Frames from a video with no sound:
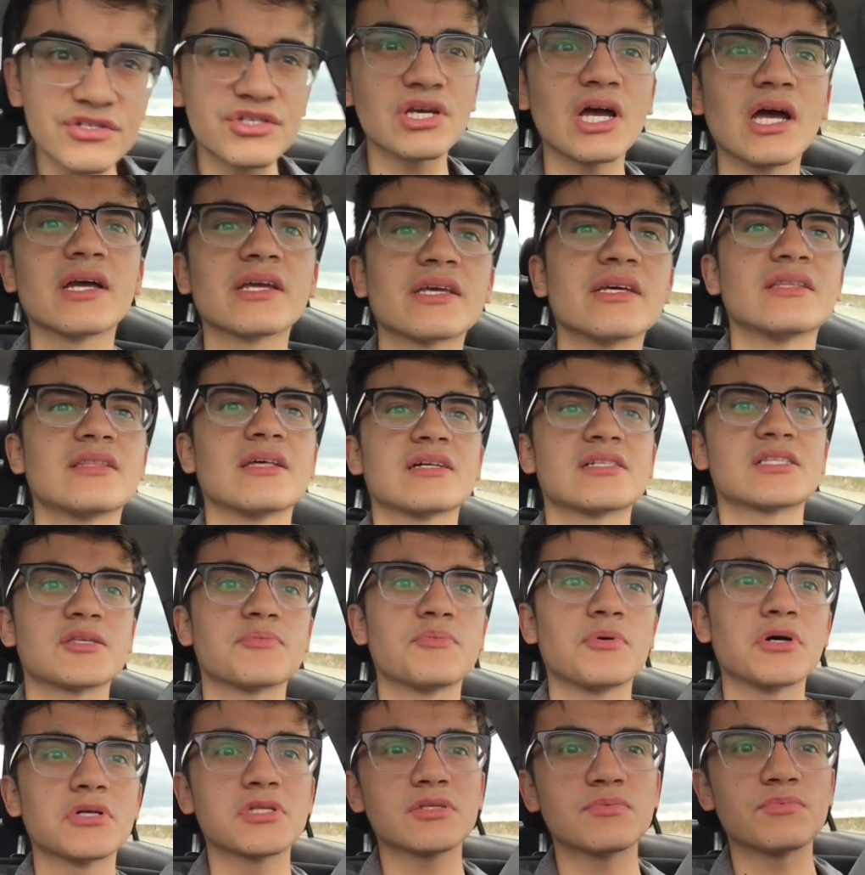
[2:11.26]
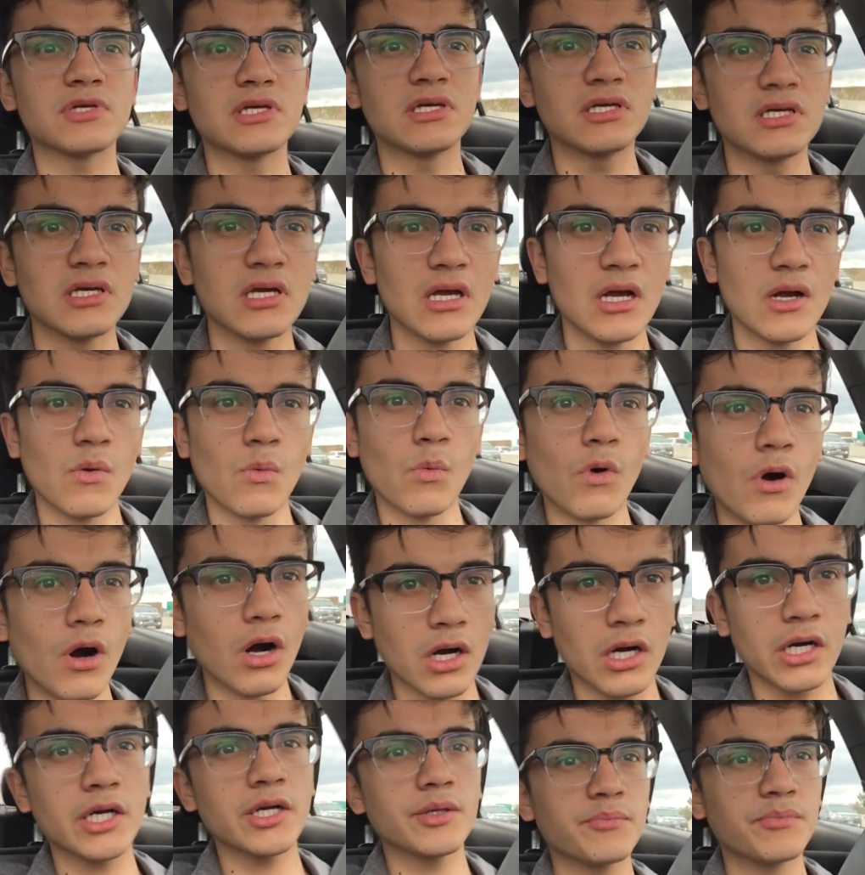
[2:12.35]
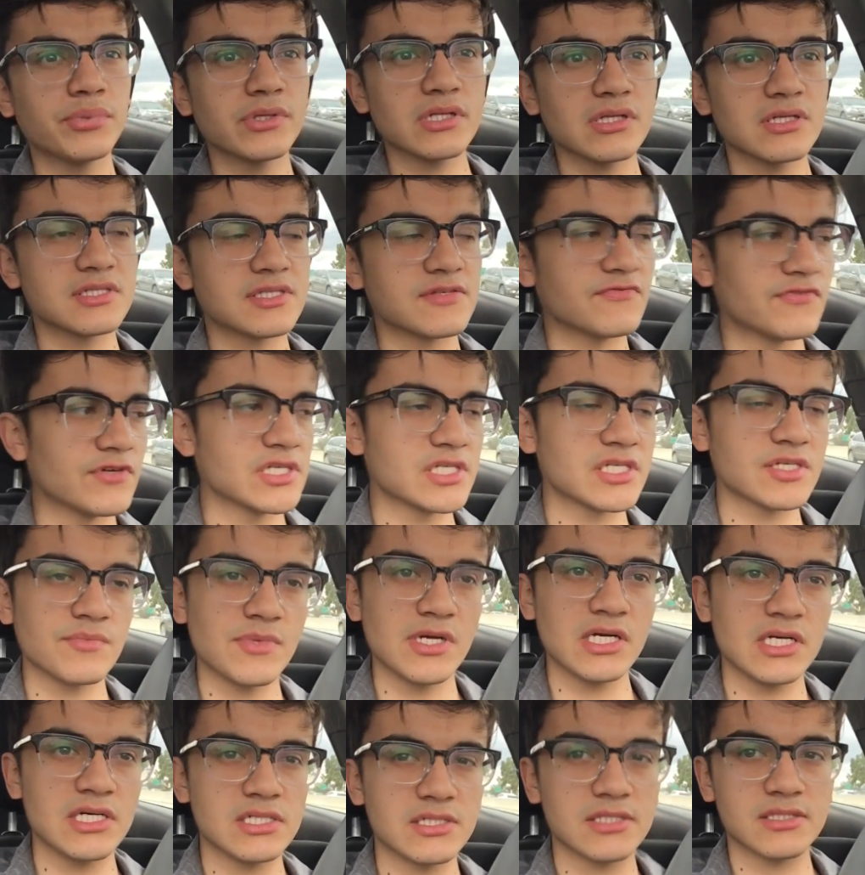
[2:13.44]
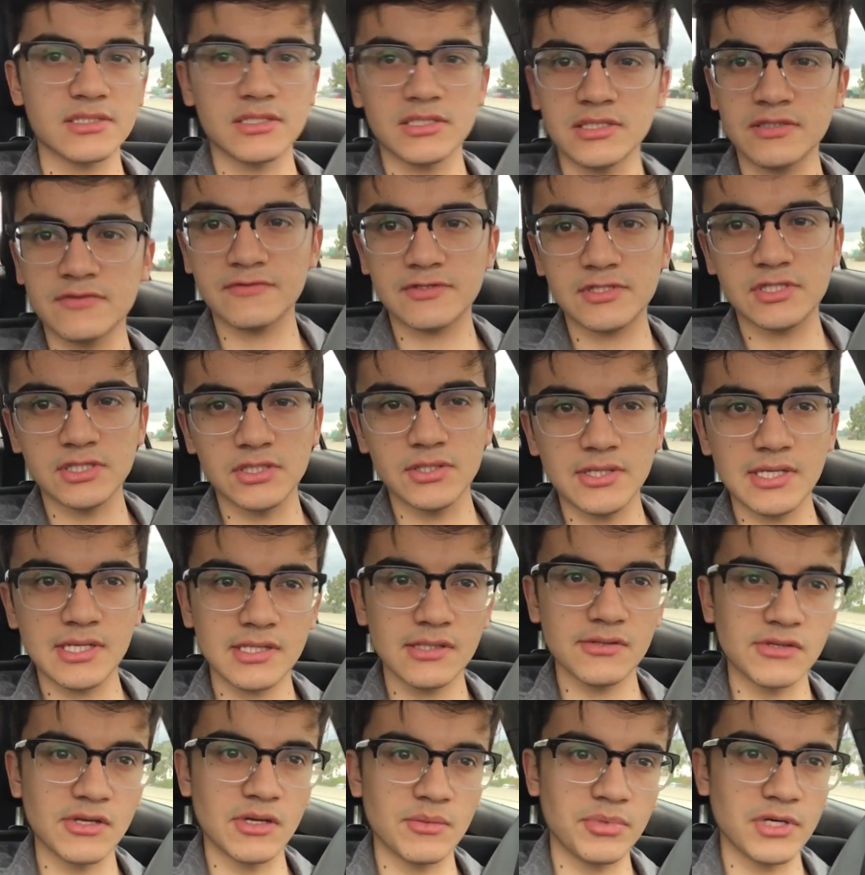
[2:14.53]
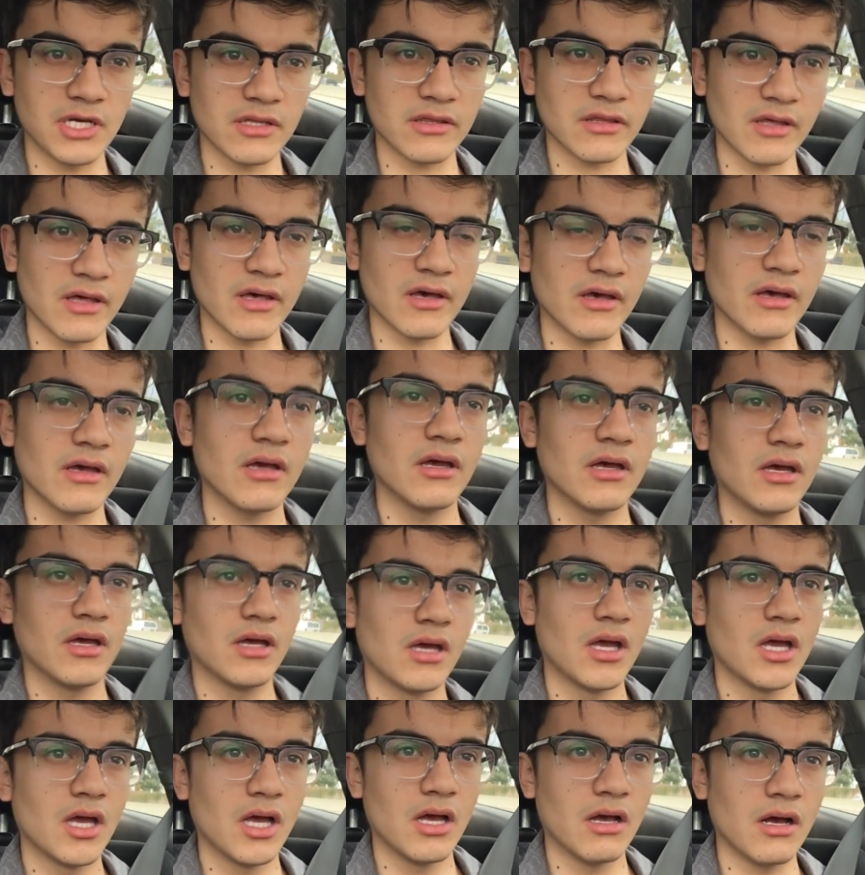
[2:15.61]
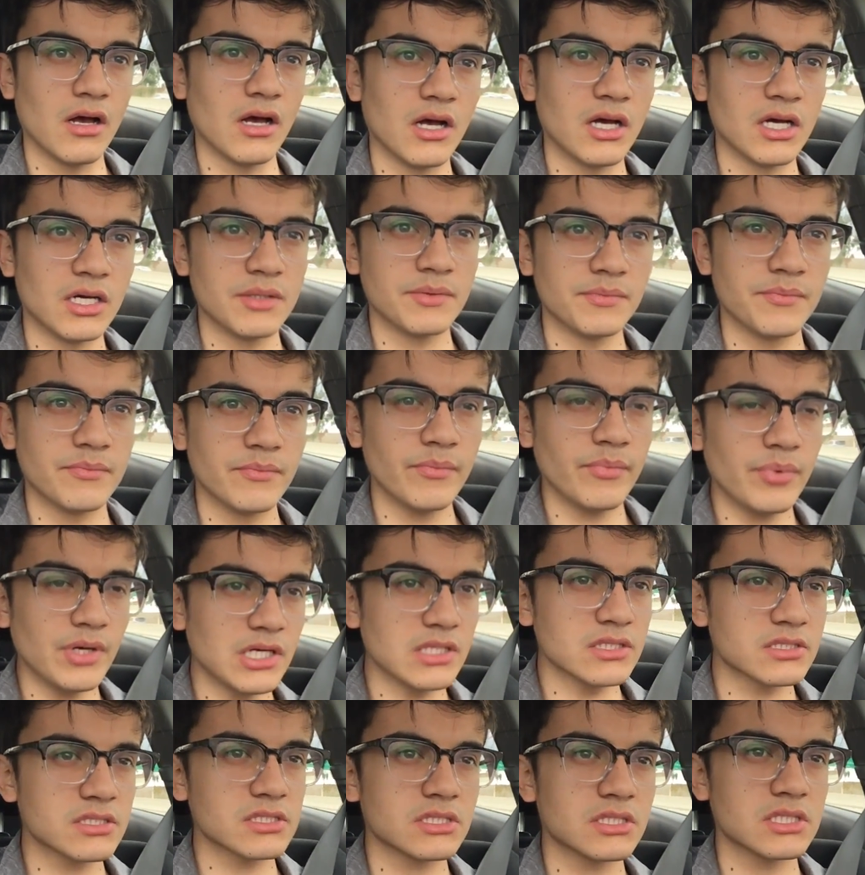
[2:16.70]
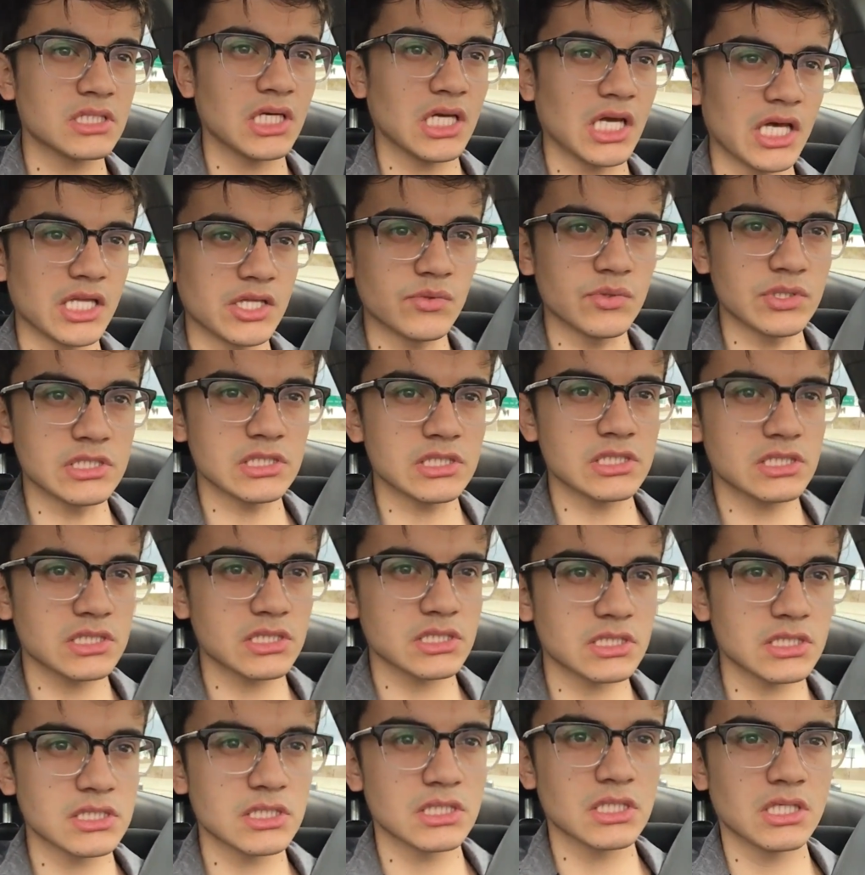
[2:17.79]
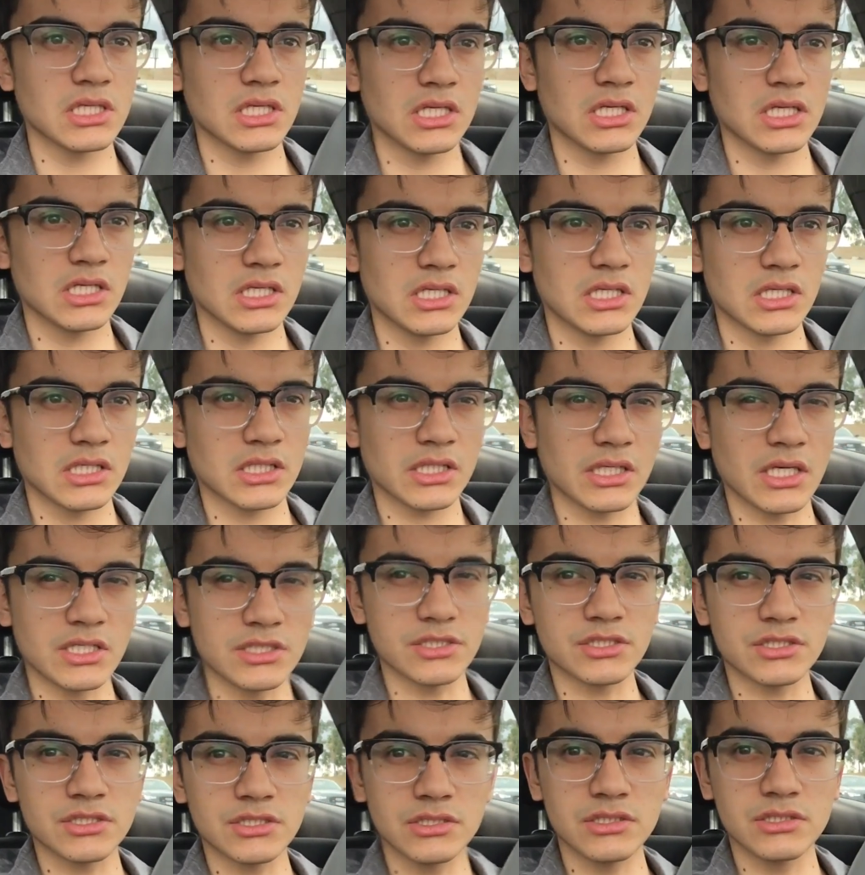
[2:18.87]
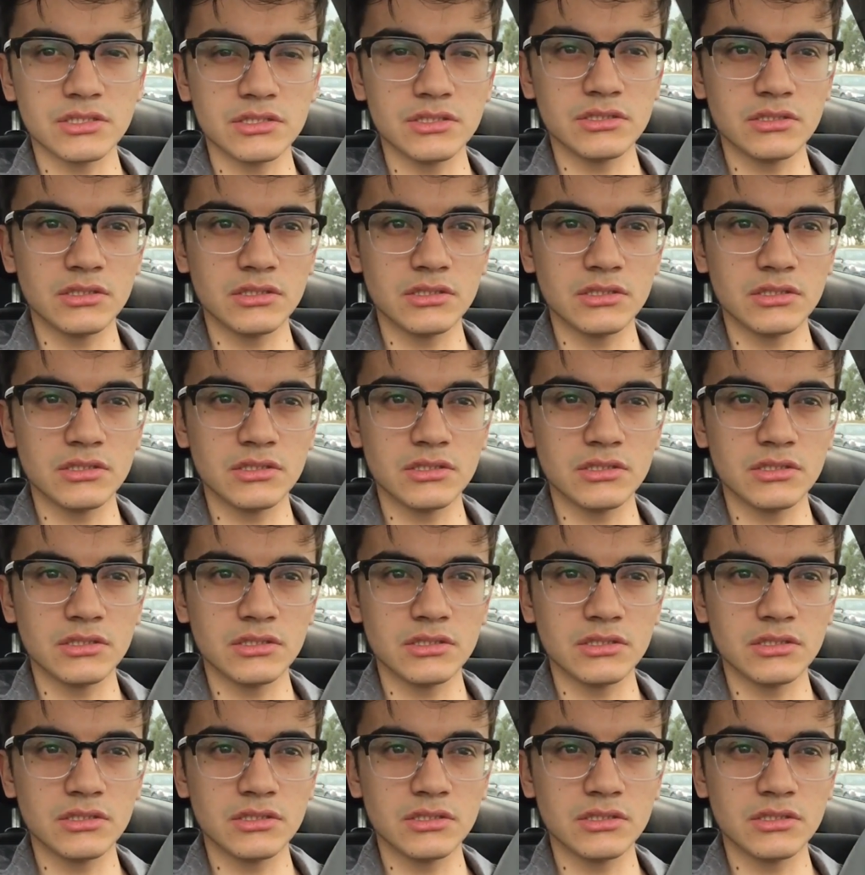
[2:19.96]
jacket that's supposed to be warm, but it's freezing my ass off, so I don't know about that. Um, but, anyways, catch you.